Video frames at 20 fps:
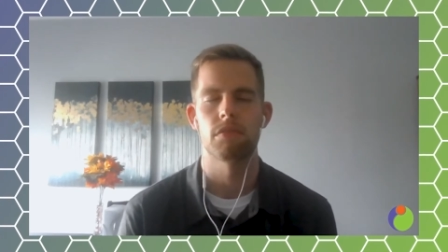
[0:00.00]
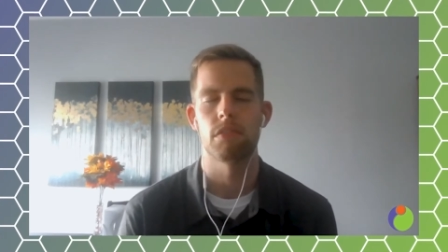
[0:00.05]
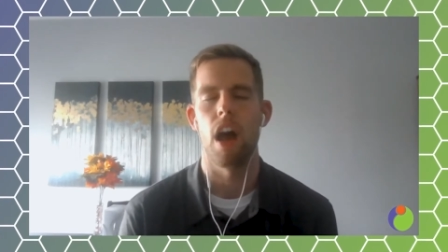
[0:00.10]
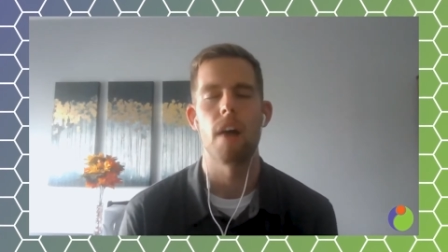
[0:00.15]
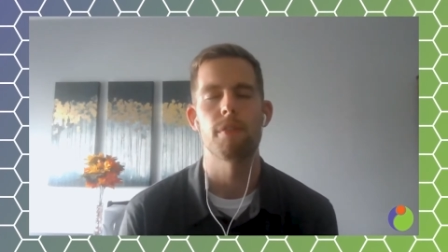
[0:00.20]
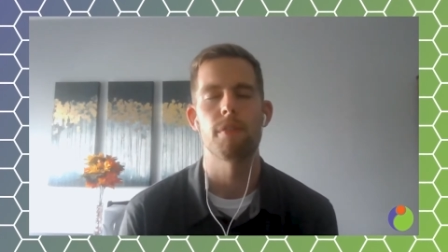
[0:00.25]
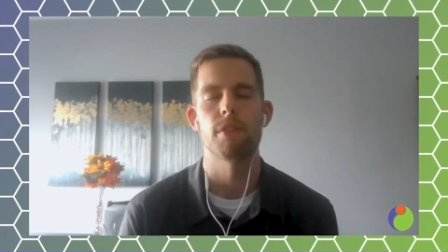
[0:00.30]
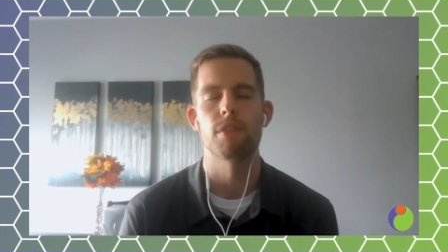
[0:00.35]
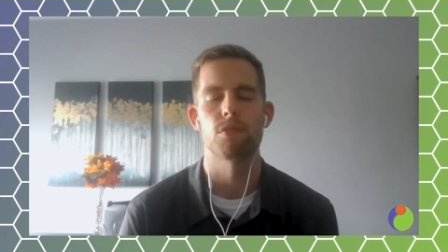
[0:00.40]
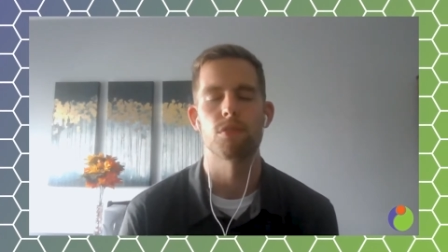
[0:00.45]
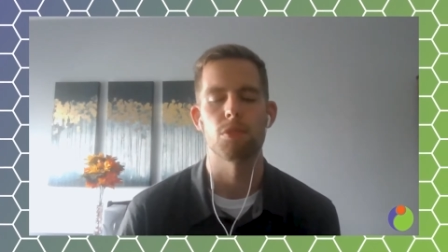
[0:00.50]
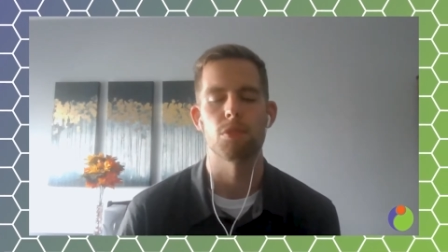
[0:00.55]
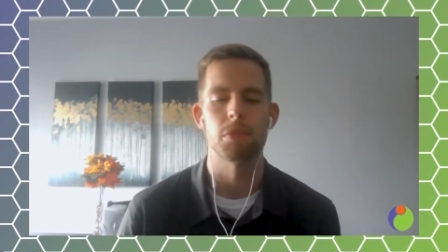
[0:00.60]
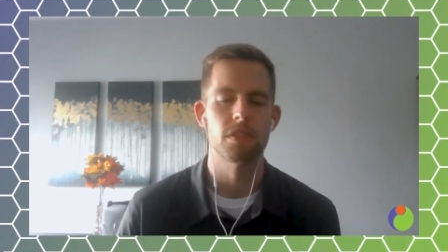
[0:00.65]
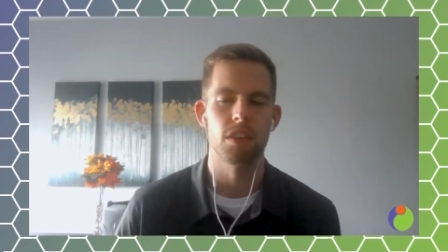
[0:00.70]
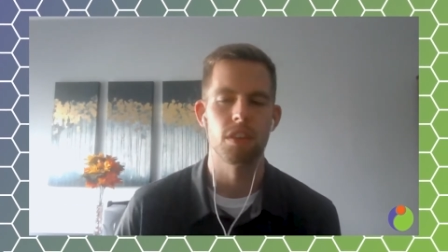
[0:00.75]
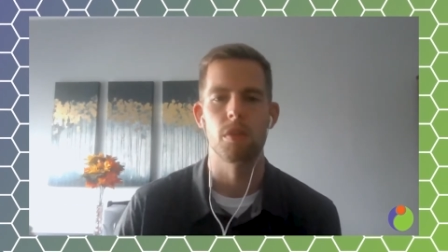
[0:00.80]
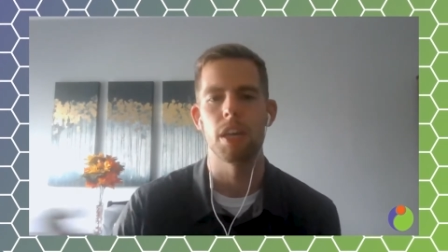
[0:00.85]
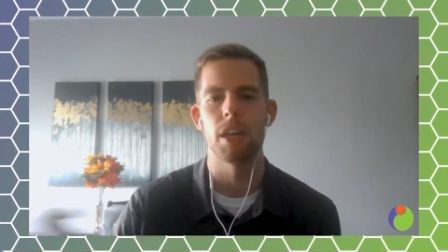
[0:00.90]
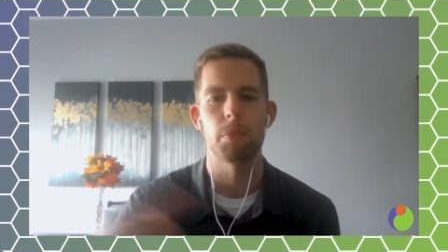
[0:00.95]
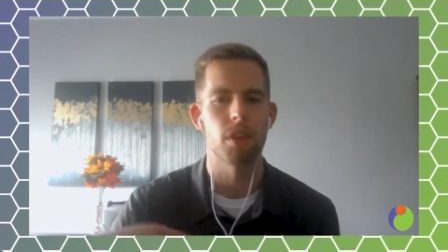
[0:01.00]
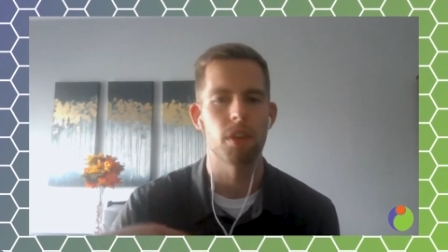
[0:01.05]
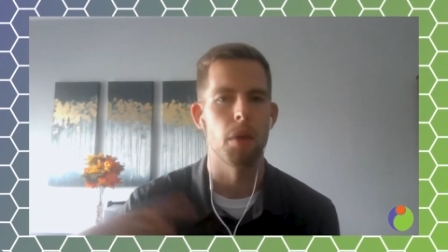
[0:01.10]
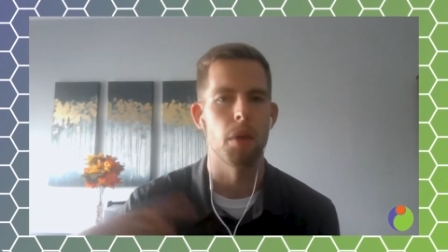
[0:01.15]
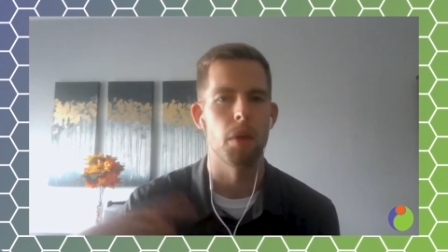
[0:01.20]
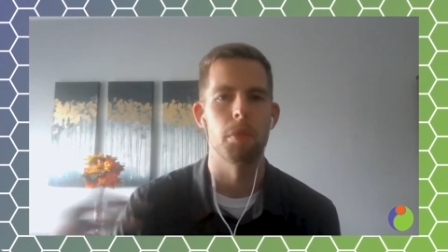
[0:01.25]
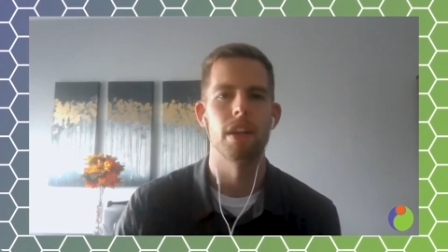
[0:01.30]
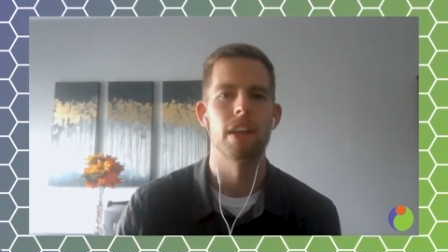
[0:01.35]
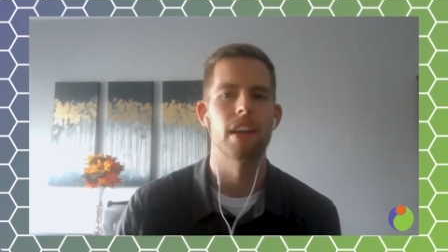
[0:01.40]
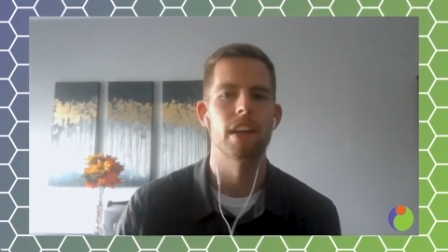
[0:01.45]
conference room as someone keeps
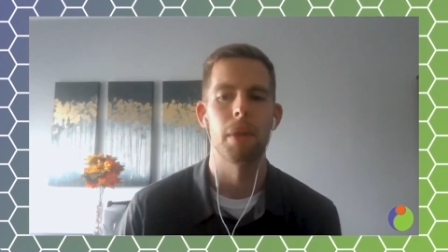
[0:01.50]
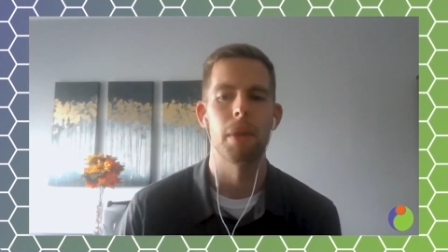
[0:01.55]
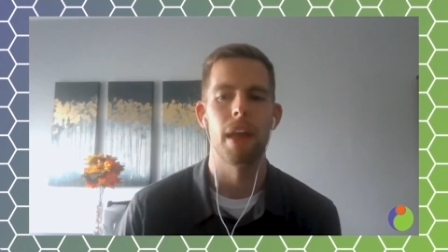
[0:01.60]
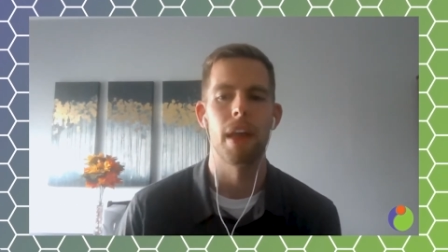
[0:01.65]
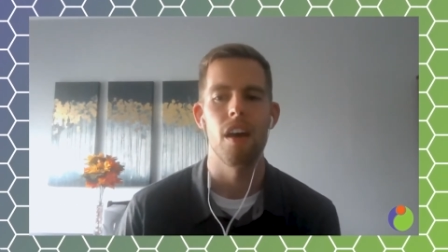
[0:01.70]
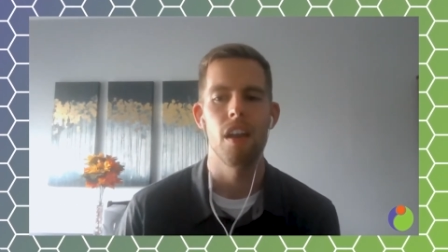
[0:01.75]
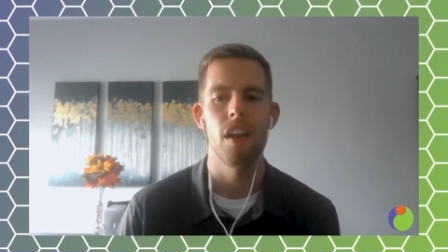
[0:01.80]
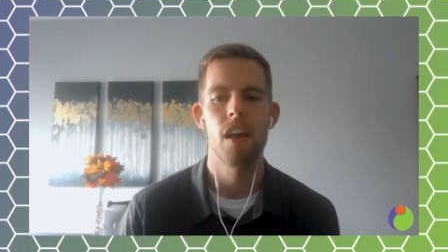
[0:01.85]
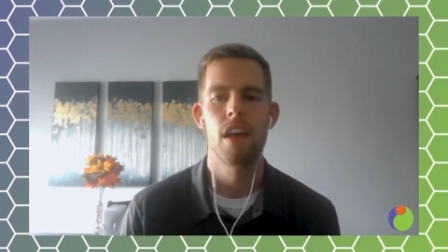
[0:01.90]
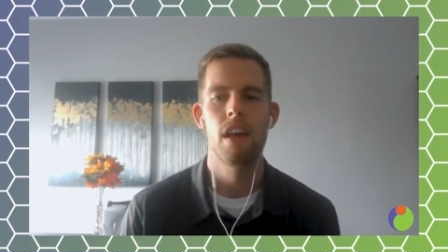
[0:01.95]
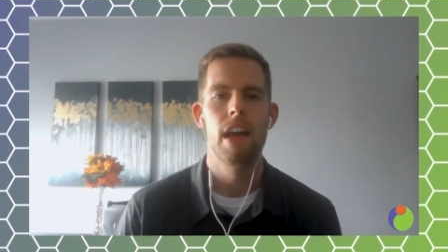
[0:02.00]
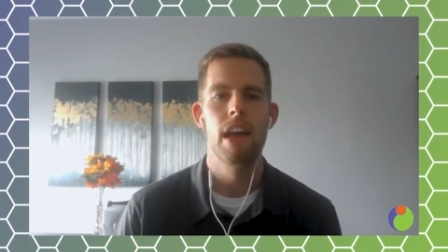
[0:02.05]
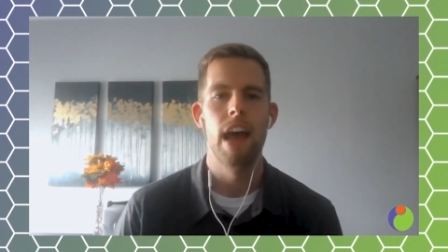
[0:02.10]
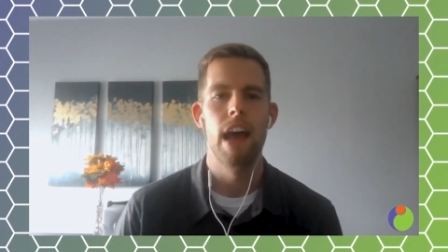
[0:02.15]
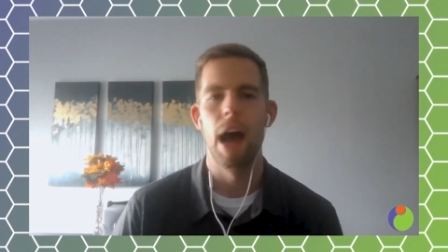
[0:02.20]
coming in and coming out,